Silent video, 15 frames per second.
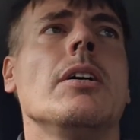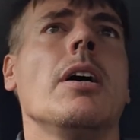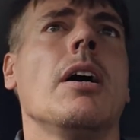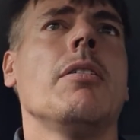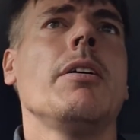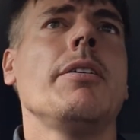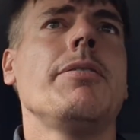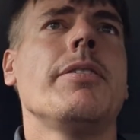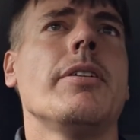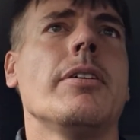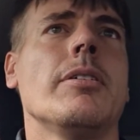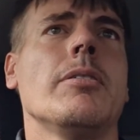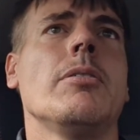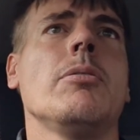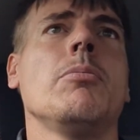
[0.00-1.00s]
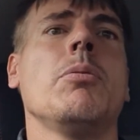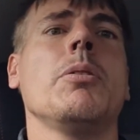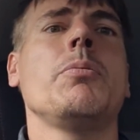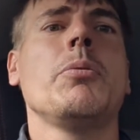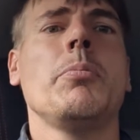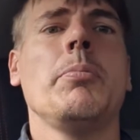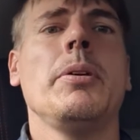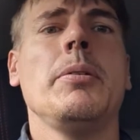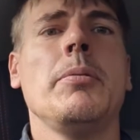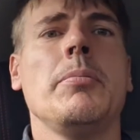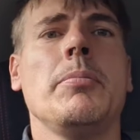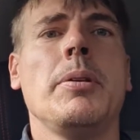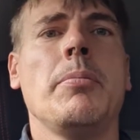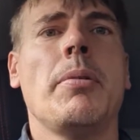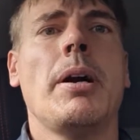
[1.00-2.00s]
However, what would
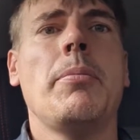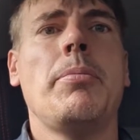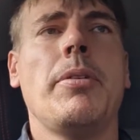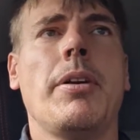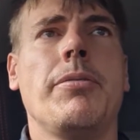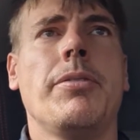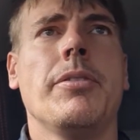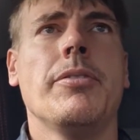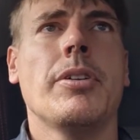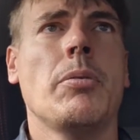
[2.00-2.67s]
be my preference?